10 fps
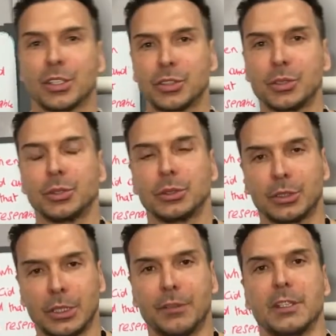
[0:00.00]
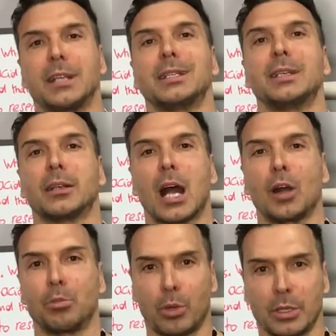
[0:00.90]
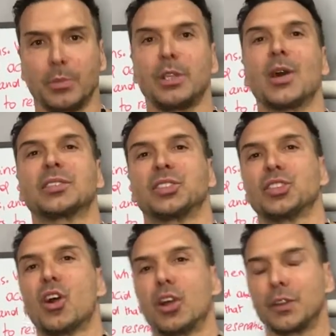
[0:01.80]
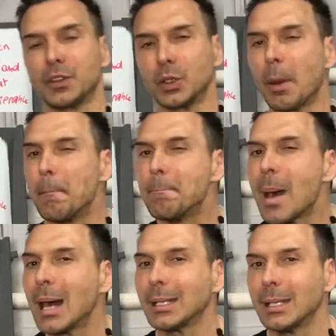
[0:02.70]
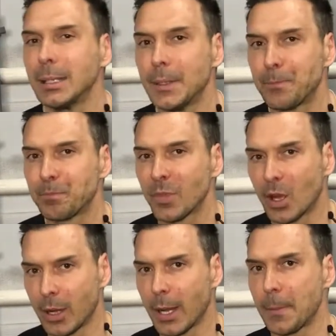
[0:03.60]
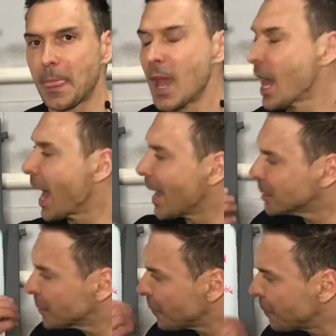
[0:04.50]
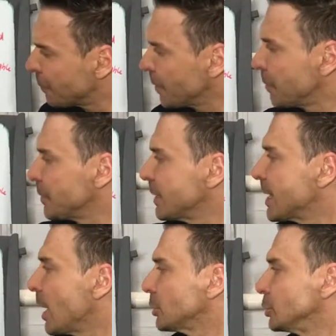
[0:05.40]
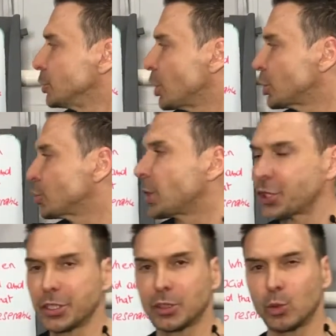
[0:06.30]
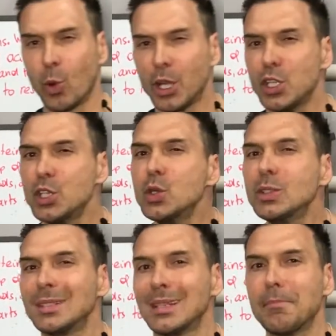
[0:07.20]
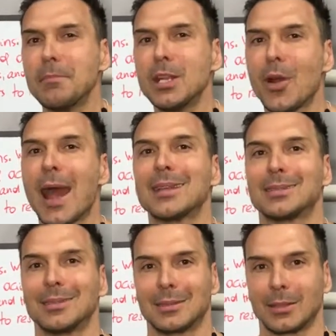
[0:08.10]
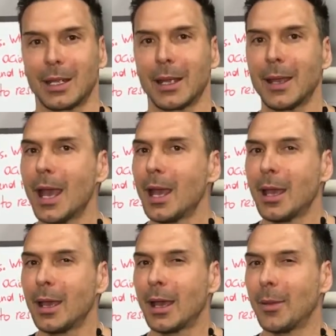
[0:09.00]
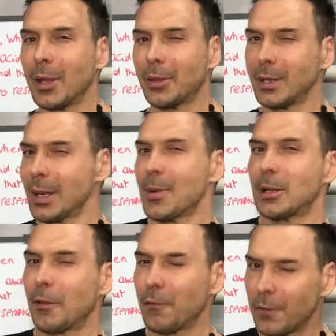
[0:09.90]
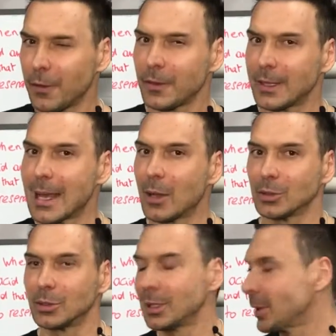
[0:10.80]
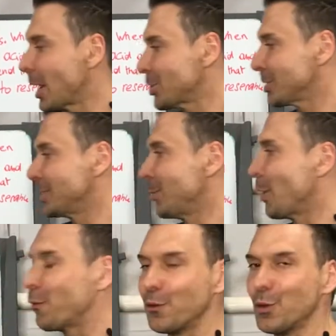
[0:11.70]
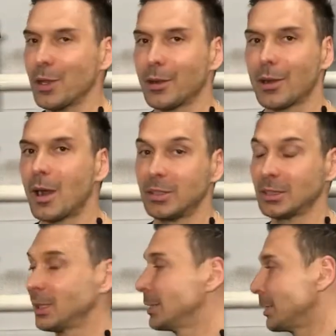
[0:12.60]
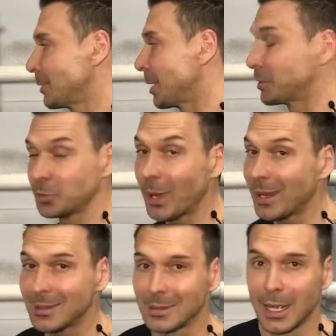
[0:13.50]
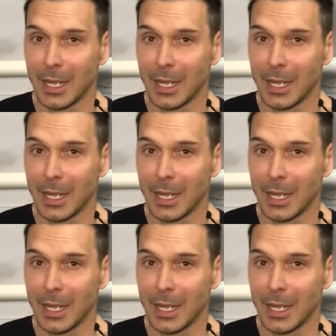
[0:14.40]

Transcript: just to give an idea how important amino acids are. So the body, okay, has 50,000 structures where it uses amino acids, okay? I mean, think about it, 50,000. I just named a few here. Obviously, I don't have enough space,